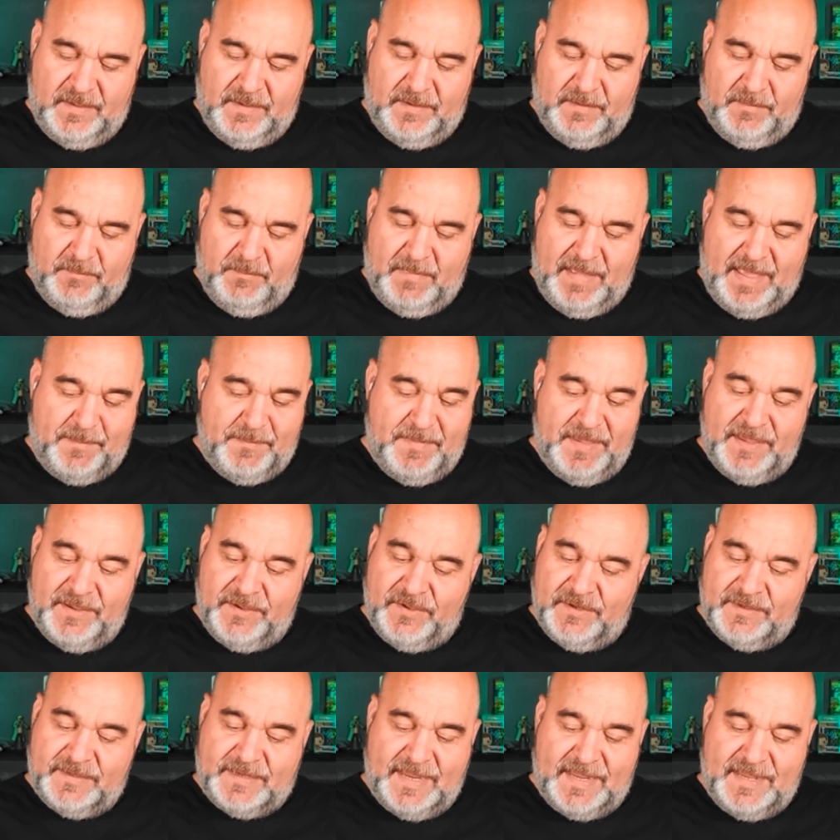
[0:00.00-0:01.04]
Might be a
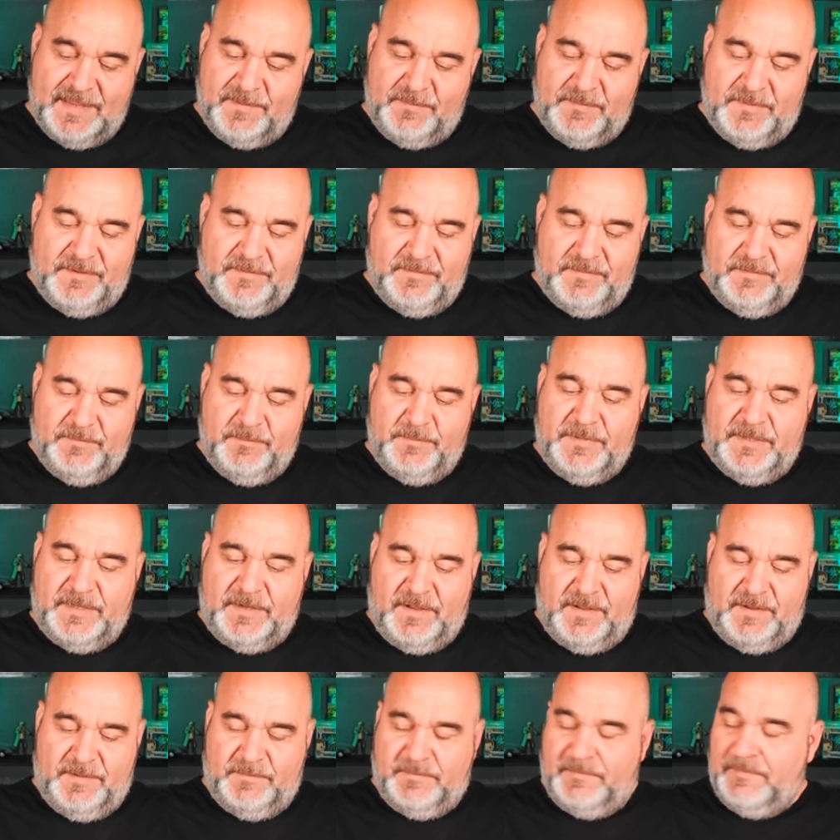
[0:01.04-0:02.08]
good time, but
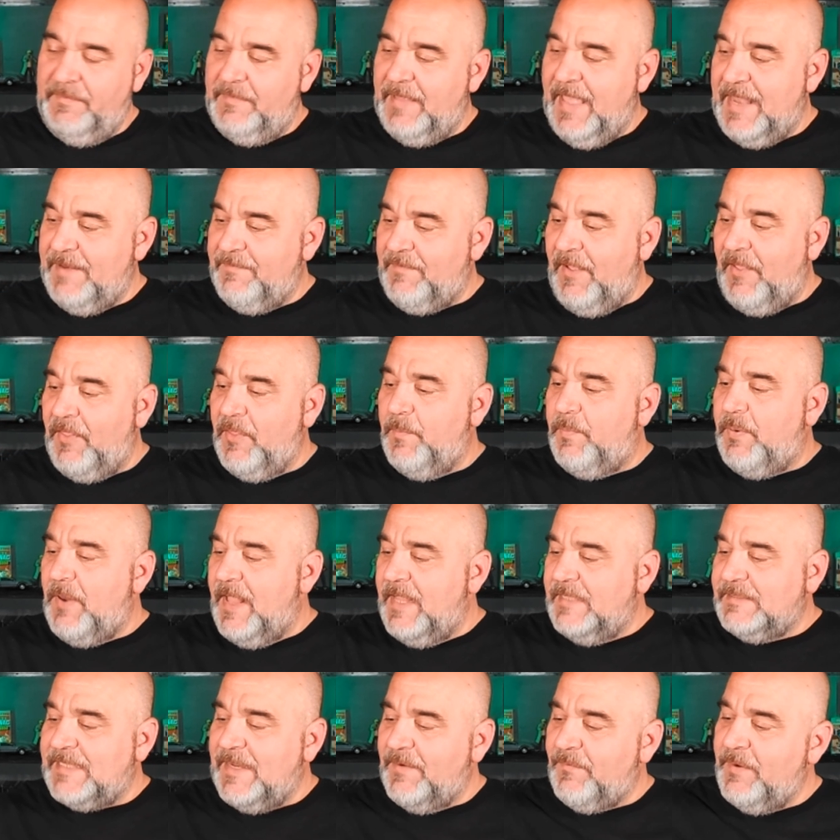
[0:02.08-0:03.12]
out of all the
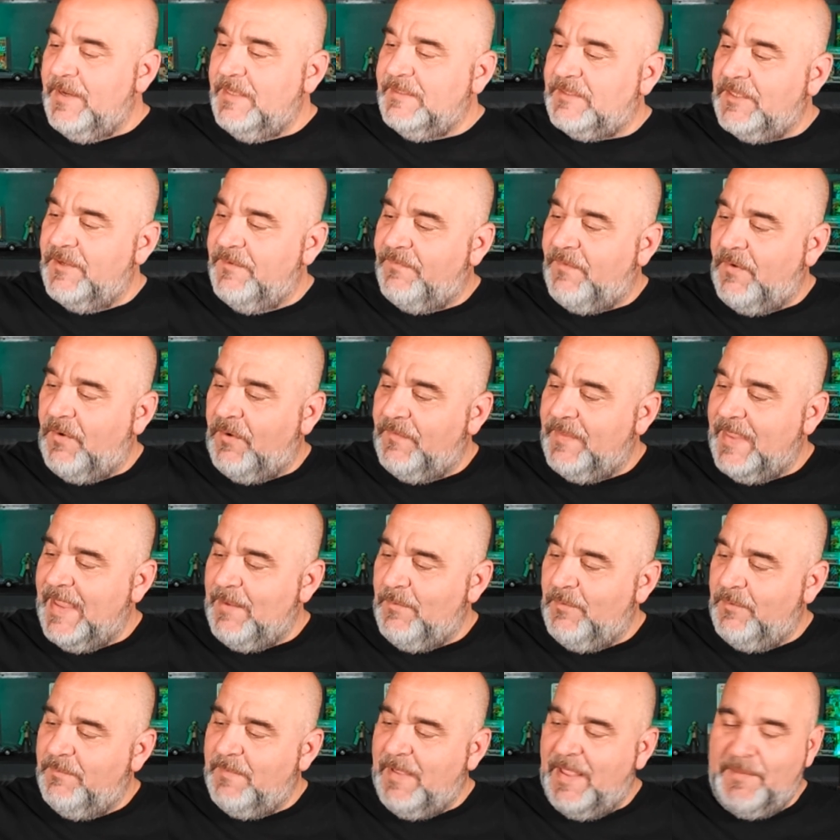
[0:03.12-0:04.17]
plots I've read so far,
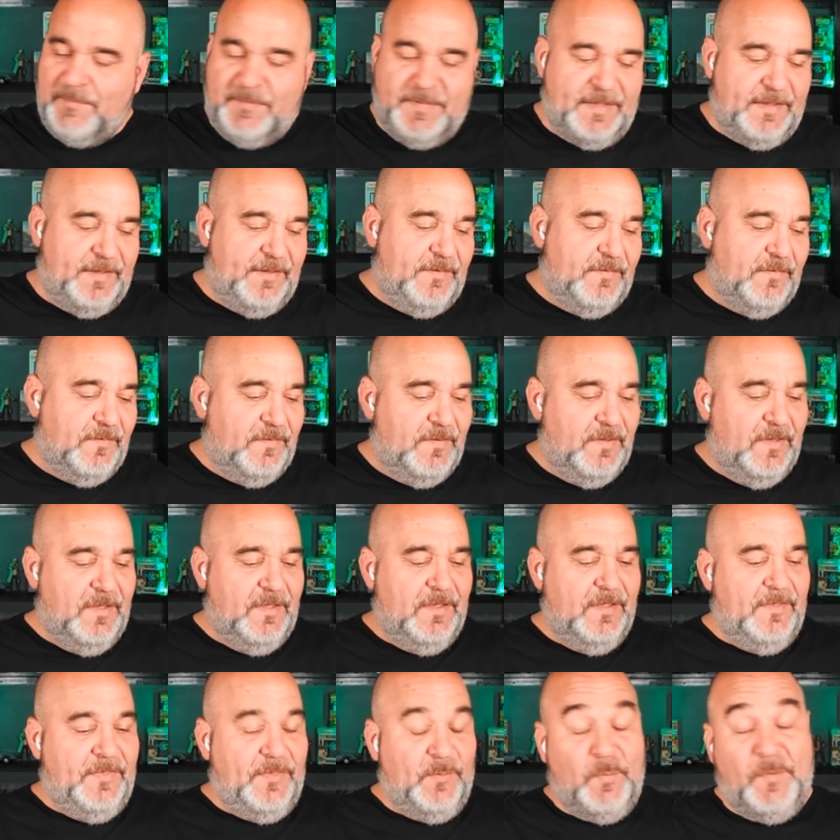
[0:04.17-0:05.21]
that one might be
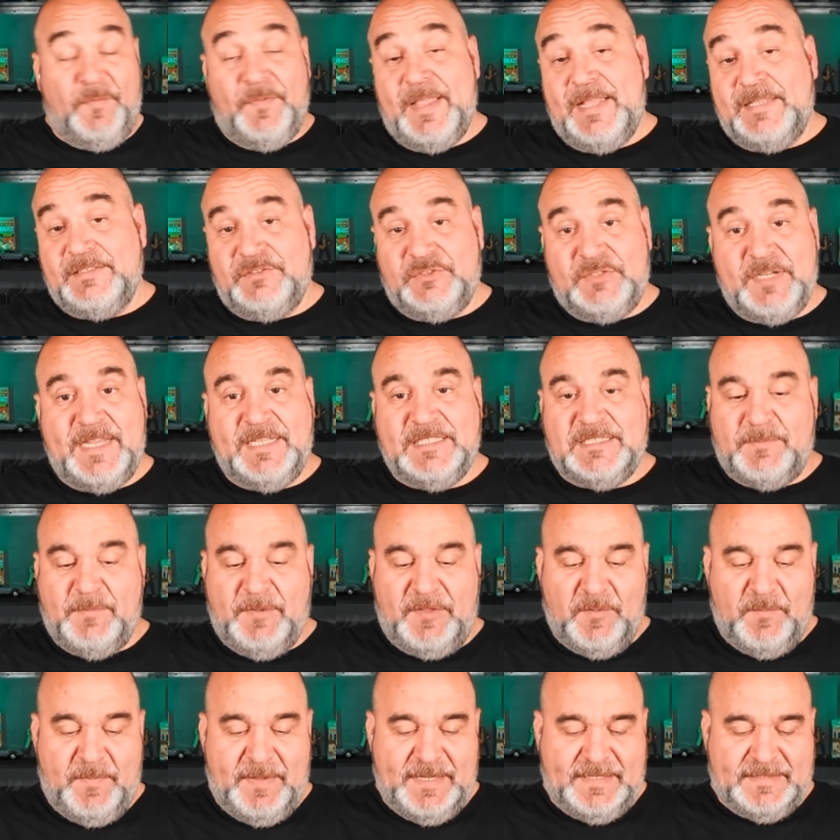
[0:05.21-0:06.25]
the one that has a chance to be
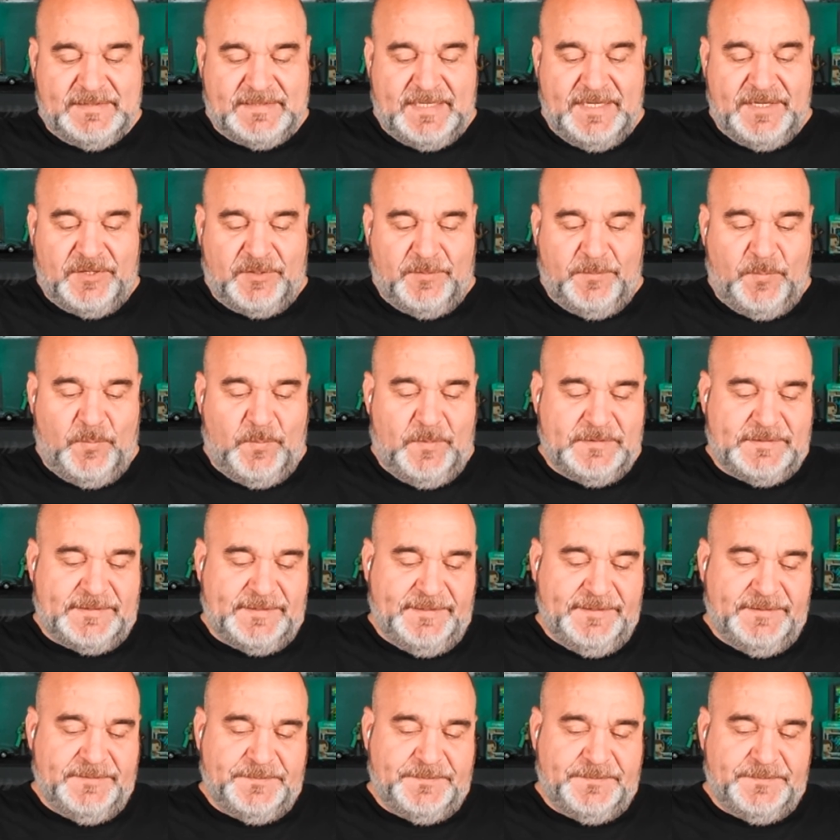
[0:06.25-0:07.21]
the biggest stinker, but we'll see.